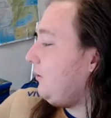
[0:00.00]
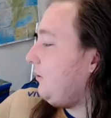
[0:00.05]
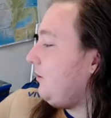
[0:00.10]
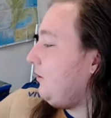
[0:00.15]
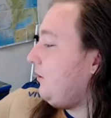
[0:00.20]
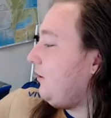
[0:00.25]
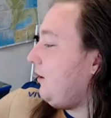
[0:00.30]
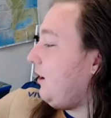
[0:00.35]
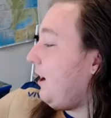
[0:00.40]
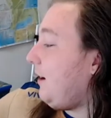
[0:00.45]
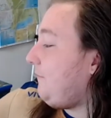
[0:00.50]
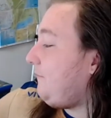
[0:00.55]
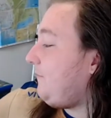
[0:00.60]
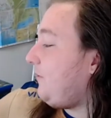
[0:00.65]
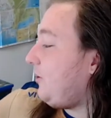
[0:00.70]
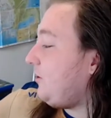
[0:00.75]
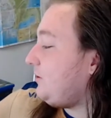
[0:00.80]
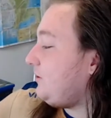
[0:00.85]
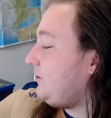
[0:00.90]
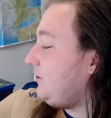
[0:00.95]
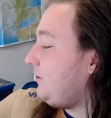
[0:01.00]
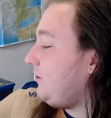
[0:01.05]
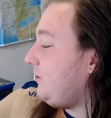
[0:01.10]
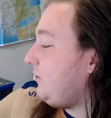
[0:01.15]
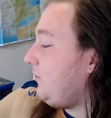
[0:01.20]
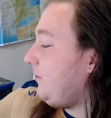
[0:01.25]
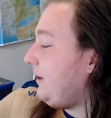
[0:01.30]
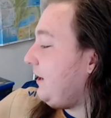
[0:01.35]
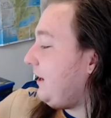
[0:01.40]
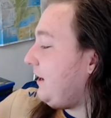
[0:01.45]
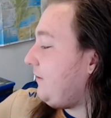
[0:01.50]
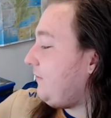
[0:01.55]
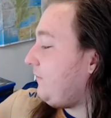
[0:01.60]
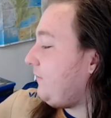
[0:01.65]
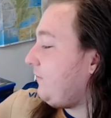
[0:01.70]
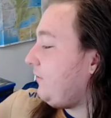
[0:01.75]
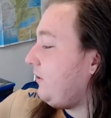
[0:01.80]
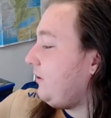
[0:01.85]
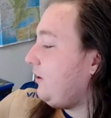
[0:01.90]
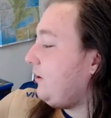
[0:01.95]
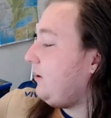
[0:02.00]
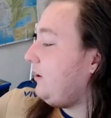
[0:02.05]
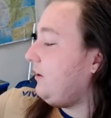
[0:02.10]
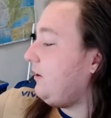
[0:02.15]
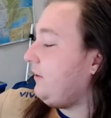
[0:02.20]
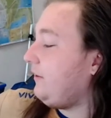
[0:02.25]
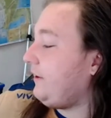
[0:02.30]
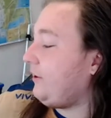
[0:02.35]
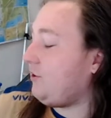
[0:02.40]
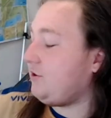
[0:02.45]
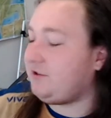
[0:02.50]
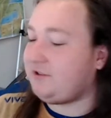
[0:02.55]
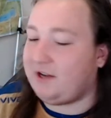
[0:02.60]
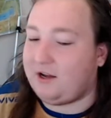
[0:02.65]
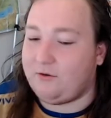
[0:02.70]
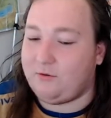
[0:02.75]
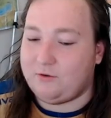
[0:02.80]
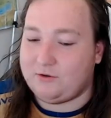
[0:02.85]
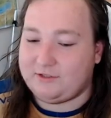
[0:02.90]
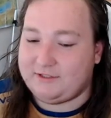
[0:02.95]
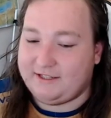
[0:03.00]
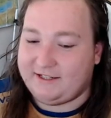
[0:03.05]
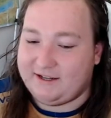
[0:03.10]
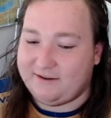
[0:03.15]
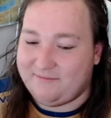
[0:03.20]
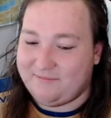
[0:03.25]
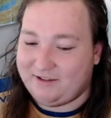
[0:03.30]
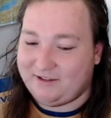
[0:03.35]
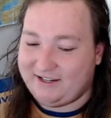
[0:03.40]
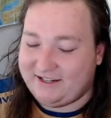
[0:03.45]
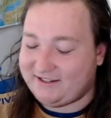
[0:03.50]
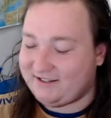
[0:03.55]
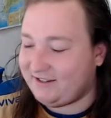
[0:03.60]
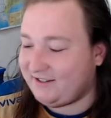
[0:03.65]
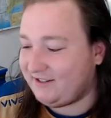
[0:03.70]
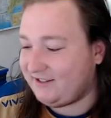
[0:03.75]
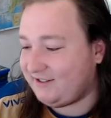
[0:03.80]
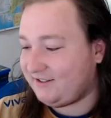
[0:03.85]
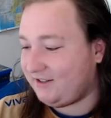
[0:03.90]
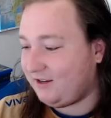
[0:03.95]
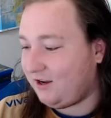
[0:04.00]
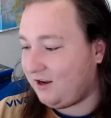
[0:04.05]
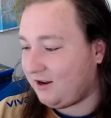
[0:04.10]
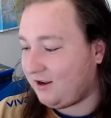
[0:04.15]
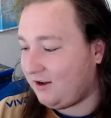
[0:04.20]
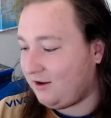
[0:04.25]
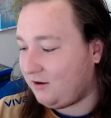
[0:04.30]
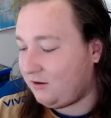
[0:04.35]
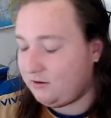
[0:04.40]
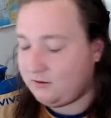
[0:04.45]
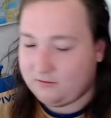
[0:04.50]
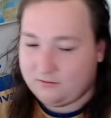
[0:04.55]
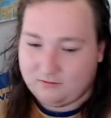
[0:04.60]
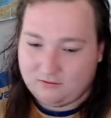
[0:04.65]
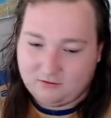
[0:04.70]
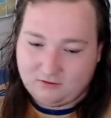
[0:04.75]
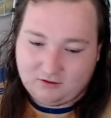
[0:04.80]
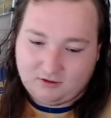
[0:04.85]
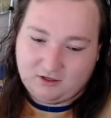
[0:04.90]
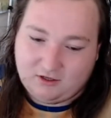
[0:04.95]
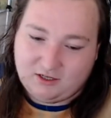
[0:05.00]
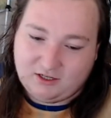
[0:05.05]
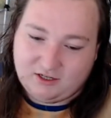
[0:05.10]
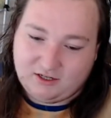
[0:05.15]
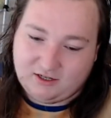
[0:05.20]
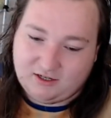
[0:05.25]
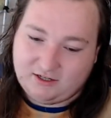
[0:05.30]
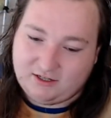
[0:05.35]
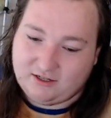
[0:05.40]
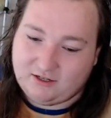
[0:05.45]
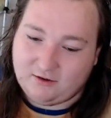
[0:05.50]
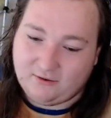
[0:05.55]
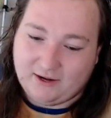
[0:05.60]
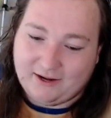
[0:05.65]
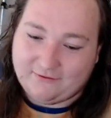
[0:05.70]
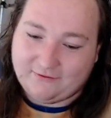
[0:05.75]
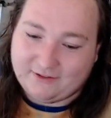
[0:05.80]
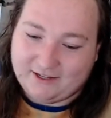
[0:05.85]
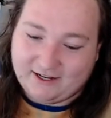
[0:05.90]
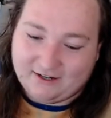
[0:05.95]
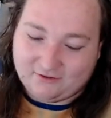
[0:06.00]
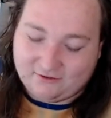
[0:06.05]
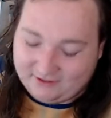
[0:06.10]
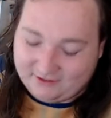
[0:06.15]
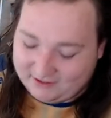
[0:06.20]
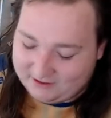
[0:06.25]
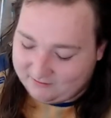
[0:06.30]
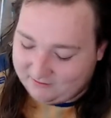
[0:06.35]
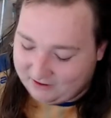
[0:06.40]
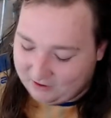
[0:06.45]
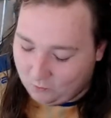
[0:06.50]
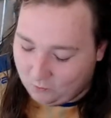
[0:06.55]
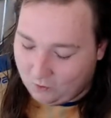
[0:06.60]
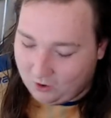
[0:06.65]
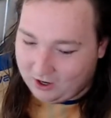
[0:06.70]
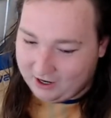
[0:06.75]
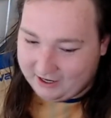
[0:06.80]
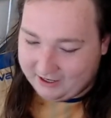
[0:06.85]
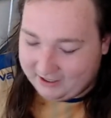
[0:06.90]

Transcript: Up first, we have Lego Star Wars The Complete Saga. Don't have to actually explain why.